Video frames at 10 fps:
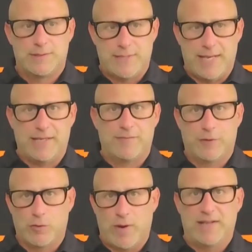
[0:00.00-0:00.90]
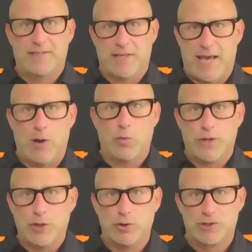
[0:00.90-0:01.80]
taken for granted how we
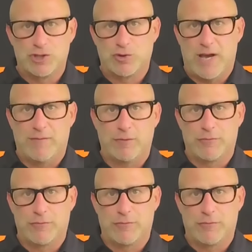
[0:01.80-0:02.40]
used to travel